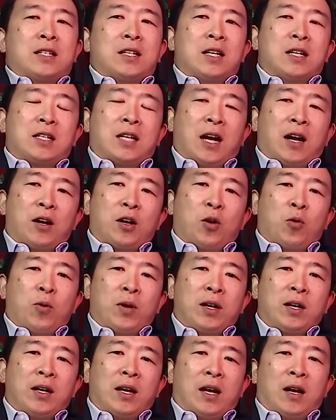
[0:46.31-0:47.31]
Tara, you're
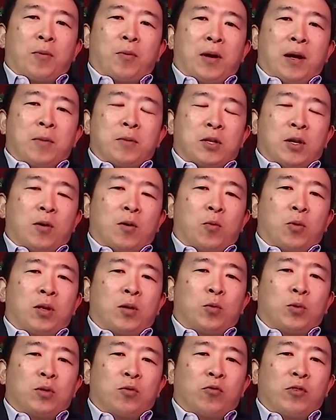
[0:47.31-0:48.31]
working on a problem. So we'll,
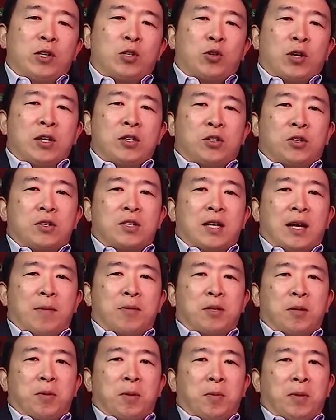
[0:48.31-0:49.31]
we'll retrace your steps
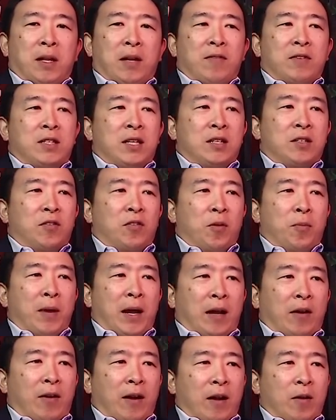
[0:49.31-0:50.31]
so people have a sense of your
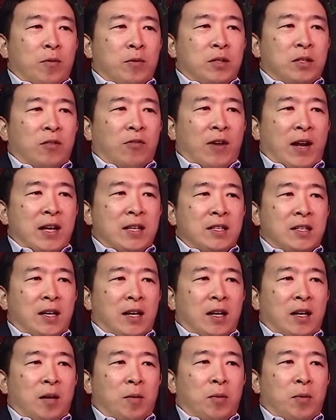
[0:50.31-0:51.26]
background, which is fascinating.